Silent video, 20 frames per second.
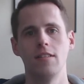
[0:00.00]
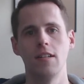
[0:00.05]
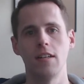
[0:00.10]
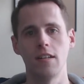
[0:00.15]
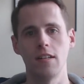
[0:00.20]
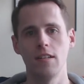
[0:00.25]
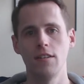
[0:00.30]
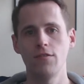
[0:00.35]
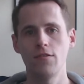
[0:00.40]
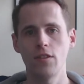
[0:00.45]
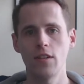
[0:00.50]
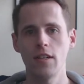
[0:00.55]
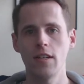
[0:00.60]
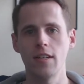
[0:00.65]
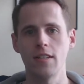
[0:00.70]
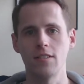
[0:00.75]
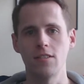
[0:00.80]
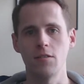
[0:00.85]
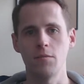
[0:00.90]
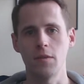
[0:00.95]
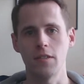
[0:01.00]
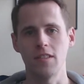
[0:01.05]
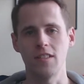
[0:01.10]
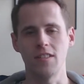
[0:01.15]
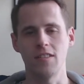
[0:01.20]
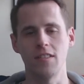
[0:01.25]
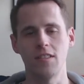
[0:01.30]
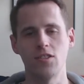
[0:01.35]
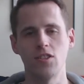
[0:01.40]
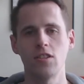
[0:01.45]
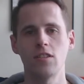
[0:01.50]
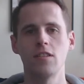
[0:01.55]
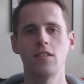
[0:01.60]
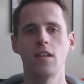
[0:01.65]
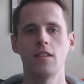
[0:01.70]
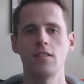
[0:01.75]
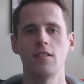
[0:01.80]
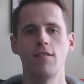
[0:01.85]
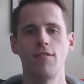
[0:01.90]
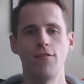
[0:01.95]
delivery as so much as it just
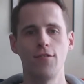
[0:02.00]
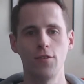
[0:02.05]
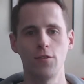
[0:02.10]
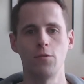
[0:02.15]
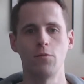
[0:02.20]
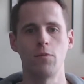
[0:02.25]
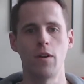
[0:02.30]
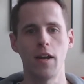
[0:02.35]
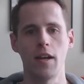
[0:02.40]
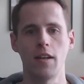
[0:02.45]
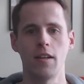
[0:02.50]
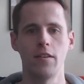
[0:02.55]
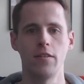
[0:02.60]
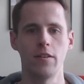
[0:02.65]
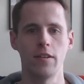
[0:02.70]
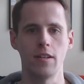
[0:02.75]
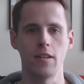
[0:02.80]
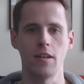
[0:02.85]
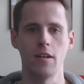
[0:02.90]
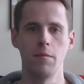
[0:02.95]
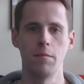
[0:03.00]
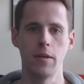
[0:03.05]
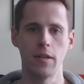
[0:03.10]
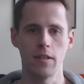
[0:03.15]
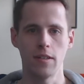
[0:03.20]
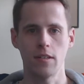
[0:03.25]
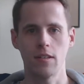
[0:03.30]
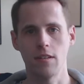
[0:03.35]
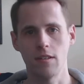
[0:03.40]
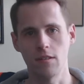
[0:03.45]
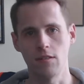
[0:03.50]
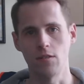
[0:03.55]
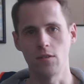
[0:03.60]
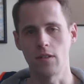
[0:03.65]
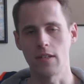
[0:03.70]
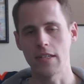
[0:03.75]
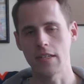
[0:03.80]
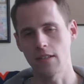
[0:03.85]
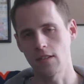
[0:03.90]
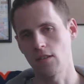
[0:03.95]
doesn't feel right hearing American
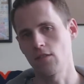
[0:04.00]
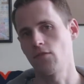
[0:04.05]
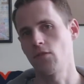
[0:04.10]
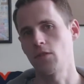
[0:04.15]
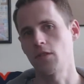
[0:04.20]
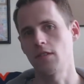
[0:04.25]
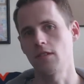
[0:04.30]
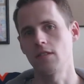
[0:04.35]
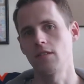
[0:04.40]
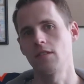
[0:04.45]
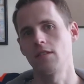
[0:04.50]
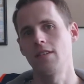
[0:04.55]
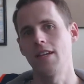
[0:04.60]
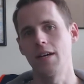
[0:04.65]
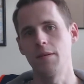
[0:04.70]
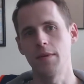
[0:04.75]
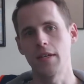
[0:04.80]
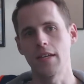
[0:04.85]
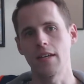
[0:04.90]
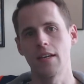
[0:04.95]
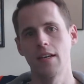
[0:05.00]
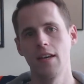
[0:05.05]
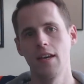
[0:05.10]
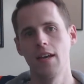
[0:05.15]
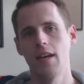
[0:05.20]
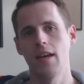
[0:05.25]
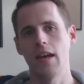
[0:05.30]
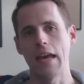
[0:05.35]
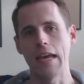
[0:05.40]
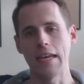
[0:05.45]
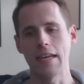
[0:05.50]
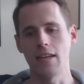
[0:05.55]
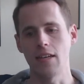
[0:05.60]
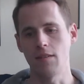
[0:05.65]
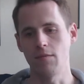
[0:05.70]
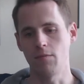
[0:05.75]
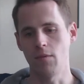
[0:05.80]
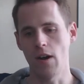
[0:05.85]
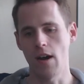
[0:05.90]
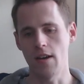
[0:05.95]
or English voices dubbing
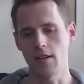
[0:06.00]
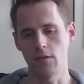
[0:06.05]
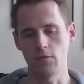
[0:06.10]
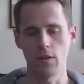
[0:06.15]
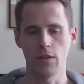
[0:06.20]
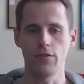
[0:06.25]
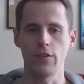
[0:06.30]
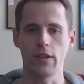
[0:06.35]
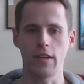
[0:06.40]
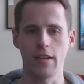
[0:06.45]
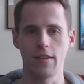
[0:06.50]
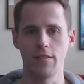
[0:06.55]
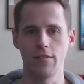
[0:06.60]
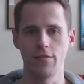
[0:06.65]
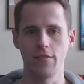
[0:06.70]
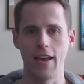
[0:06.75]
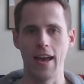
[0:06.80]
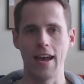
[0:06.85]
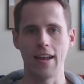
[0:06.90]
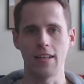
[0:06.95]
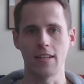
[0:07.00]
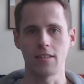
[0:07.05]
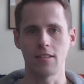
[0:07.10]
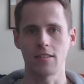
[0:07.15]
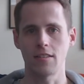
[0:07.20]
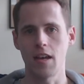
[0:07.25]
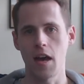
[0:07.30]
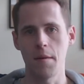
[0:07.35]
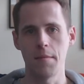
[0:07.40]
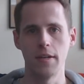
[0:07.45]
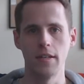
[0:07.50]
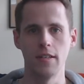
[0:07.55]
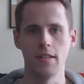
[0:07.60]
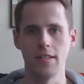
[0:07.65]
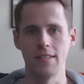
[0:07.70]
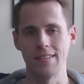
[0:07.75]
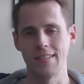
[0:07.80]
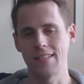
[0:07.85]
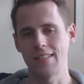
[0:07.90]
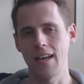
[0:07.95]
a honorific of adding sama
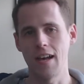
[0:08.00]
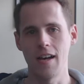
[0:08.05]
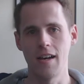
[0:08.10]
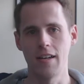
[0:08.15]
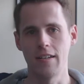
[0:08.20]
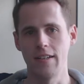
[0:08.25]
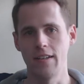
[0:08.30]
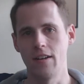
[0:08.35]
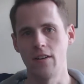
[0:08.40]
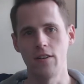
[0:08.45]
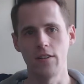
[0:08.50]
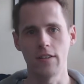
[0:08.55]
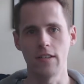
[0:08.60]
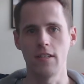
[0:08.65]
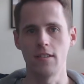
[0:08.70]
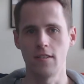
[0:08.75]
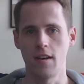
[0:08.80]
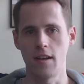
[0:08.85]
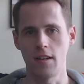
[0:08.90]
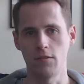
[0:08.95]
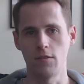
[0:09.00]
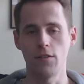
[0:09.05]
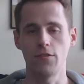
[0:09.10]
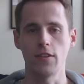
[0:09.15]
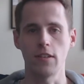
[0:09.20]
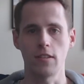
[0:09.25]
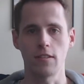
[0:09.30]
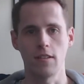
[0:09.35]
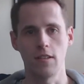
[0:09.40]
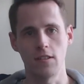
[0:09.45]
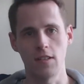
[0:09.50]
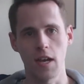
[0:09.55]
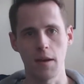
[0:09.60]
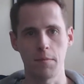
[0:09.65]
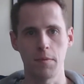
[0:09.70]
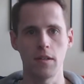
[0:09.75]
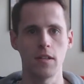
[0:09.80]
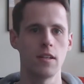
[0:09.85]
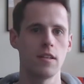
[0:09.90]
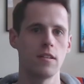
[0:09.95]
and san and all these honorifics that
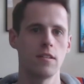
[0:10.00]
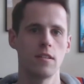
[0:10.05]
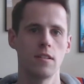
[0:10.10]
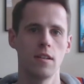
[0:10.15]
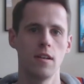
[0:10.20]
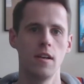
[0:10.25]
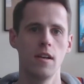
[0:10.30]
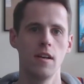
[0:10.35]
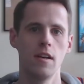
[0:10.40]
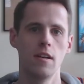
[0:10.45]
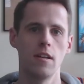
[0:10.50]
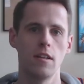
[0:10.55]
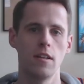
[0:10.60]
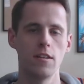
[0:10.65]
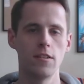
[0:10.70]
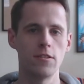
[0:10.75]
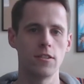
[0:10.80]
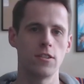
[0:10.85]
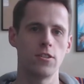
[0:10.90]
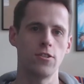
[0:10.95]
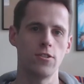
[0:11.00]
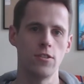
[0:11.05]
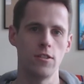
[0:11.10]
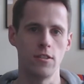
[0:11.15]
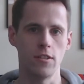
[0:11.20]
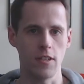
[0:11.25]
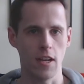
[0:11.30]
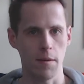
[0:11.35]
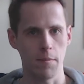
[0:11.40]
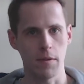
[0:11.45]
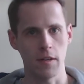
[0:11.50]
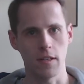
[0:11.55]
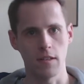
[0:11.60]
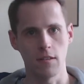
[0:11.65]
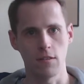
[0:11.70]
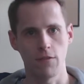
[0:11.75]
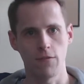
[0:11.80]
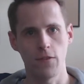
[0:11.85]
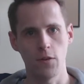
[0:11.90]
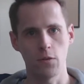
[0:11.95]
Japanese literature and
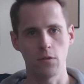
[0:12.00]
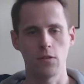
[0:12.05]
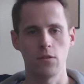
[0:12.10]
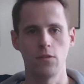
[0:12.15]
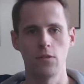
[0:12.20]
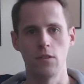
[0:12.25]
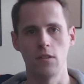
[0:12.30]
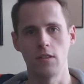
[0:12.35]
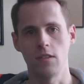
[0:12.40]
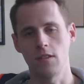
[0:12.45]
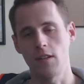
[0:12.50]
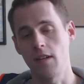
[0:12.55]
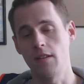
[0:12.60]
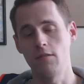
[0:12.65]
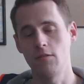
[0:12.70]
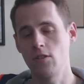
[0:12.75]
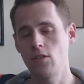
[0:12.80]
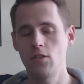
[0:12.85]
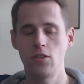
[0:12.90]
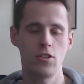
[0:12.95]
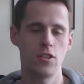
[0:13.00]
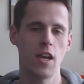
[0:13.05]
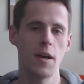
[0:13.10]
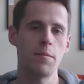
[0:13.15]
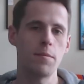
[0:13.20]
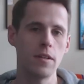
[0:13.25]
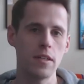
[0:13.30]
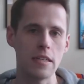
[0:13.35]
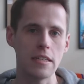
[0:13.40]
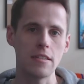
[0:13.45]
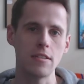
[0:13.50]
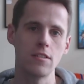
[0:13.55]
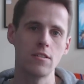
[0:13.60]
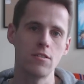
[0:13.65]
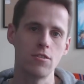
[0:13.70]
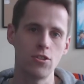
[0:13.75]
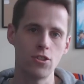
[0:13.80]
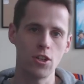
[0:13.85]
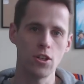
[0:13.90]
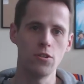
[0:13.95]
Japanese folklore and just
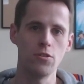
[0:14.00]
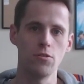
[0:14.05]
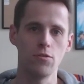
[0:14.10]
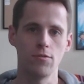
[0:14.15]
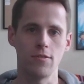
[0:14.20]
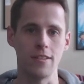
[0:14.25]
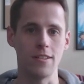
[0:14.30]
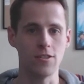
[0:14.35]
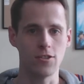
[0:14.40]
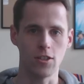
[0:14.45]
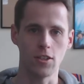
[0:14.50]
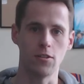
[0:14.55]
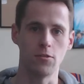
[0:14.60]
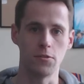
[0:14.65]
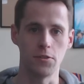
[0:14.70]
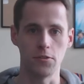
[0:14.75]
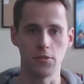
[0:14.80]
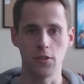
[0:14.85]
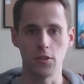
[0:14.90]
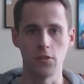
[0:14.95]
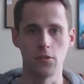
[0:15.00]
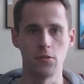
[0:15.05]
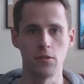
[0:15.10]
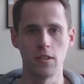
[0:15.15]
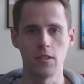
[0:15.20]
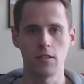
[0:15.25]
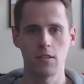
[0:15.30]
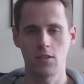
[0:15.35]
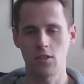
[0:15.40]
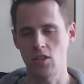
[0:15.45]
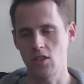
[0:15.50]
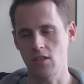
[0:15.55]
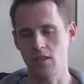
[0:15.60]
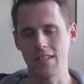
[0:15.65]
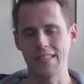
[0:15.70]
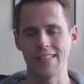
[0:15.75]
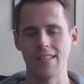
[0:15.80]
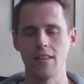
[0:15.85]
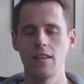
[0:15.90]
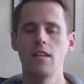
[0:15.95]
Japanese shows in general do.
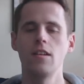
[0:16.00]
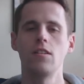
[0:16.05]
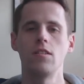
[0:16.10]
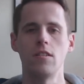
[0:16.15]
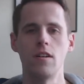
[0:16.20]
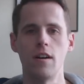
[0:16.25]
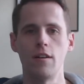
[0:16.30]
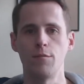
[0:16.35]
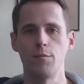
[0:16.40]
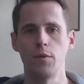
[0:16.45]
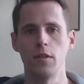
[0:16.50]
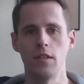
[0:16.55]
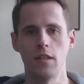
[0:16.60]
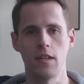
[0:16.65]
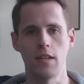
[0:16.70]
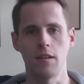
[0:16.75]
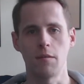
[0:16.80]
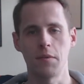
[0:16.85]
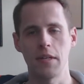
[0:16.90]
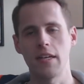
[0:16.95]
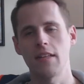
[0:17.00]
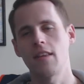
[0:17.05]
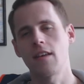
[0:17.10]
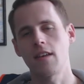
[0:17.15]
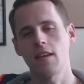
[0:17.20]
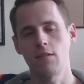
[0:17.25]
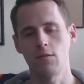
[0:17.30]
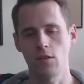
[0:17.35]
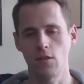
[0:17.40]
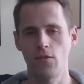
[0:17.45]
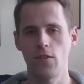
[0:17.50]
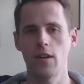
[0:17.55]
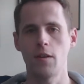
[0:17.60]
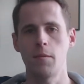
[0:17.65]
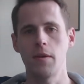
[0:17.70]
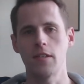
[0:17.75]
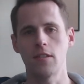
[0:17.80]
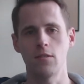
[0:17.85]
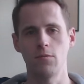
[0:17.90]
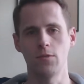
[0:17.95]
It's a little off-putting, but I think it was
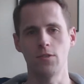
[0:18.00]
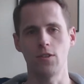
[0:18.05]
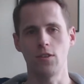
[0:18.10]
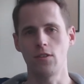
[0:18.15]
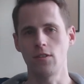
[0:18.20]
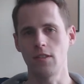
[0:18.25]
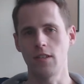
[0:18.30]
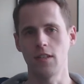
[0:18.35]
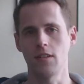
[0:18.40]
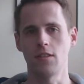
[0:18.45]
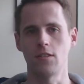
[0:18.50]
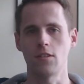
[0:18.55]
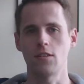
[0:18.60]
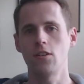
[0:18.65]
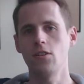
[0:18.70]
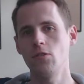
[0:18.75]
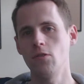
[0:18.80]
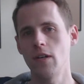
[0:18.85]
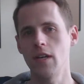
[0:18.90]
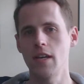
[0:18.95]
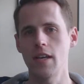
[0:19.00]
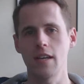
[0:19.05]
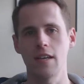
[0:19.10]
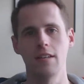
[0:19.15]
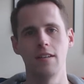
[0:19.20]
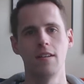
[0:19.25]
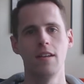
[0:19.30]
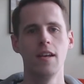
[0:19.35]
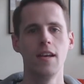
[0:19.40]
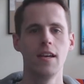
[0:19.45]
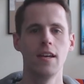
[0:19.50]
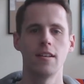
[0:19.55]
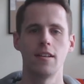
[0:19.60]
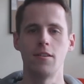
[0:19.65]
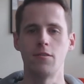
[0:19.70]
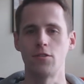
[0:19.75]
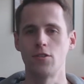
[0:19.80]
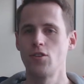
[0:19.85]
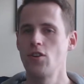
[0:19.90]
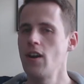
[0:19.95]
Funimation was early in their going and
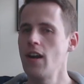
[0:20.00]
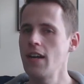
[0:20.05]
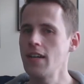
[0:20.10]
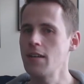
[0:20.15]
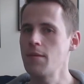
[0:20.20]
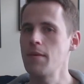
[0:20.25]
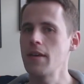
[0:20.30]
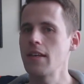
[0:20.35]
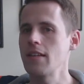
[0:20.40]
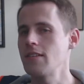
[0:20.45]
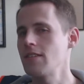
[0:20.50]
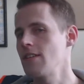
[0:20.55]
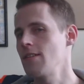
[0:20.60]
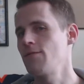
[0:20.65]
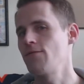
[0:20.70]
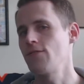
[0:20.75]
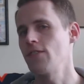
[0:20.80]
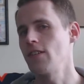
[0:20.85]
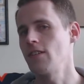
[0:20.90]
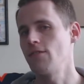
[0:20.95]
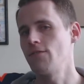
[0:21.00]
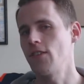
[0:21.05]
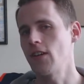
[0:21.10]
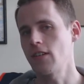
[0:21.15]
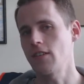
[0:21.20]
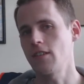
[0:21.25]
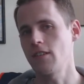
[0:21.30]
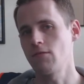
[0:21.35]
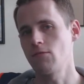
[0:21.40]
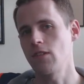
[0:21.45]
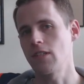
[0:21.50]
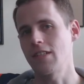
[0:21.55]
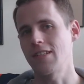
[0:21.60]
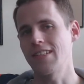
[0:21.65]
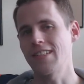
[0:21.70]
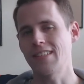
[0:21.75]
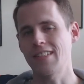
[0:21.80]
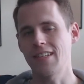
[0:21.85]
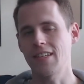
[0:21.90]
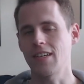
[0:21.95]
they were trying to make it seem feel very
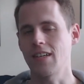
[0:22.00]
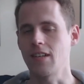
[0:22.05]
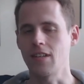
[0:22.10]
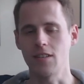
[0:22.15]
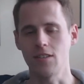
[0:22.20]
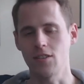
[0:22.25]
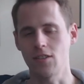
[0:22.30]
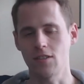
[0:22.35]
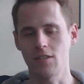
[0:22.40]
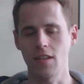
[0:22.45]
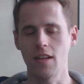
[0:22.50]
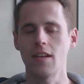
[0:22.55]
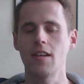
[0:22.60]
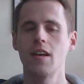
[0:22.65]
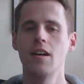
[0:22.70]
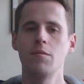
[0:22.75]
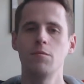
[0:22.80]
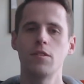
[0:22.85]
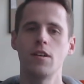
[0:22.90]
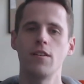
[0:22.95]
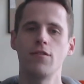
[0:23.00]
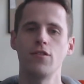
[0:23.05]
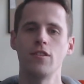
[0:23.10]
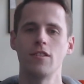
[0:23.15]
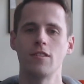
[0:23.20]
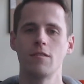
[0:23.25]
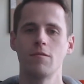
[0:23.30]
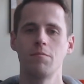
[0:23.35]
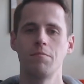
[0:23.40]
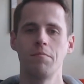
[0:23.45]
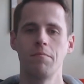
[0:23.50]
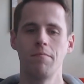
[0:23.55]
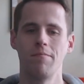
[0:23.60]
realistic, and it comes off as